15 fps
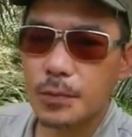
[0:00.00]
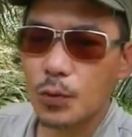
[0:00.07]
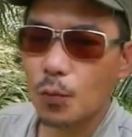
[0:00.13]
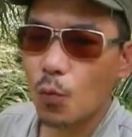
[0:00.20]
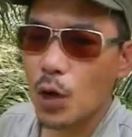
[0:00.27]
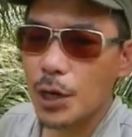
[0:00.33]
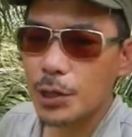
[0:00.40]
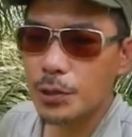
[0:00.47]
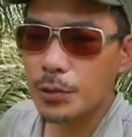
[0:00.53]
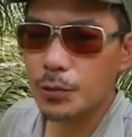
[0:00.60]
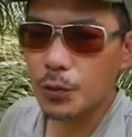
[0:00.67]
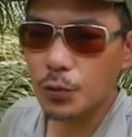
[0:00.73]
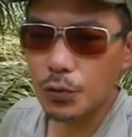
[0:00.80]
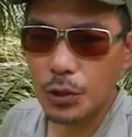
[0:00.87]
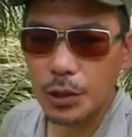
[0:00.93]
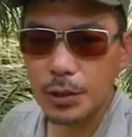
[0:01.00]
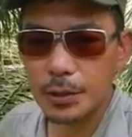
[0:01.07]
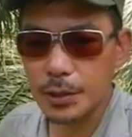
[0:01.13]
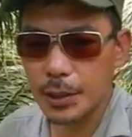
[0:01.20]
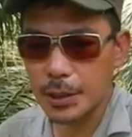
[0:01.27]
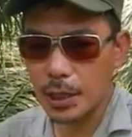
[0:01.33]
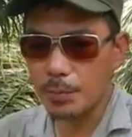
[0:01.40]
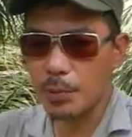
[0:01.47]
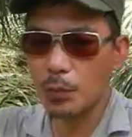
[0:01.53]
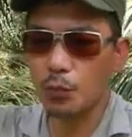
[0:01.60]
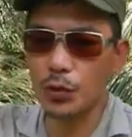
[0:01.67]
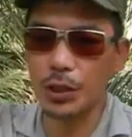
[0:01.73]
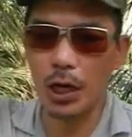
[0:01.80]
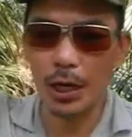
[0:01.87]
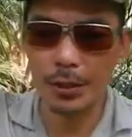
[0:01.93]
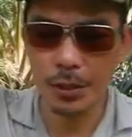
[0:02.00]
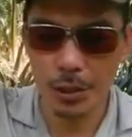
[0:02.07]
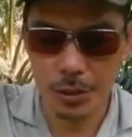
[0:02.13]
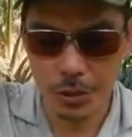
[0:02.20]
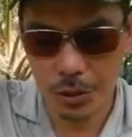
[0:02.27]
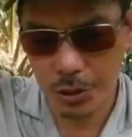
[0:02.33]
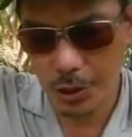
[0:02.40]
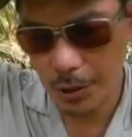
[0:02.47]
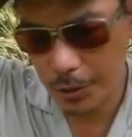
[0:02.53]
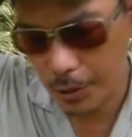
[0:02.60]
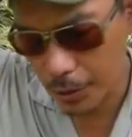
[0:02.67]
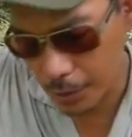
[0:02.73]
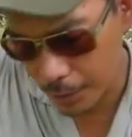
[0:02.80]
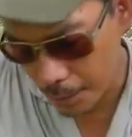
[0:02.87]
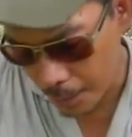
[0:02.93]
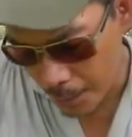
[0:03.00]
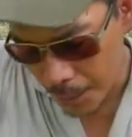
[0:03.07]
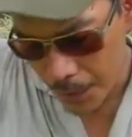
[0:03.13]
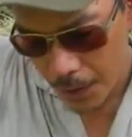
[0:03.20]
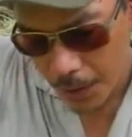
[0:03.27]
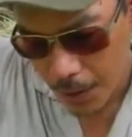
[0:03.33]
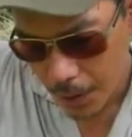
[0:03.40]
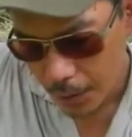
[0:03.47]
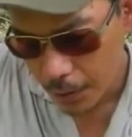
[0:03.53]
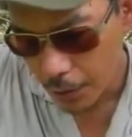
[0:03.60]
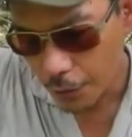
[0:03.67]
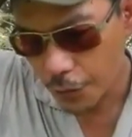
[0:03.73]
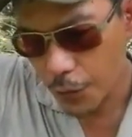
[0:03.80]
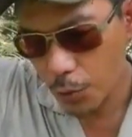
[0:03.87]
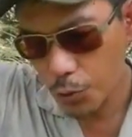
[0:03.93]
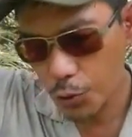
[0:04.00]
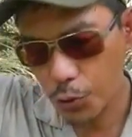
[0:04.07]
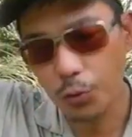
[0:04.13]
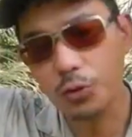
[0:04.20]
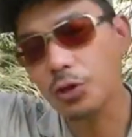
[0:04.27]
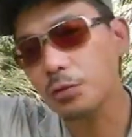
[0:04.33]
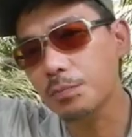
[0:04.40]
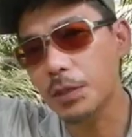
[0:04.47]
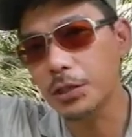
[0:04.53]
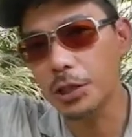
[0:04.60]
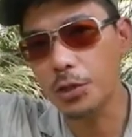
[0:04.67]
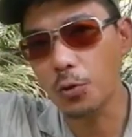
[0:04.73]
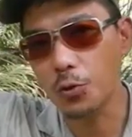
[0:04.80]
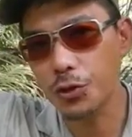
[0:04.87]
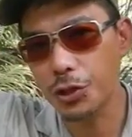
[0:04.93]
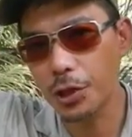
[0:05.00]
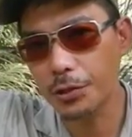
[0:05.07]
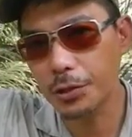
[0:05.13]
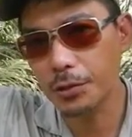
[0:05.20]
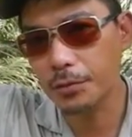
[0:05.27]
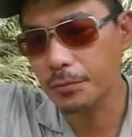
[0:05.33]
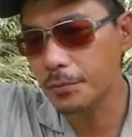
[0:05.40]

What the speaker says: Why do you think they come up with ideas that they feel should not be negotiated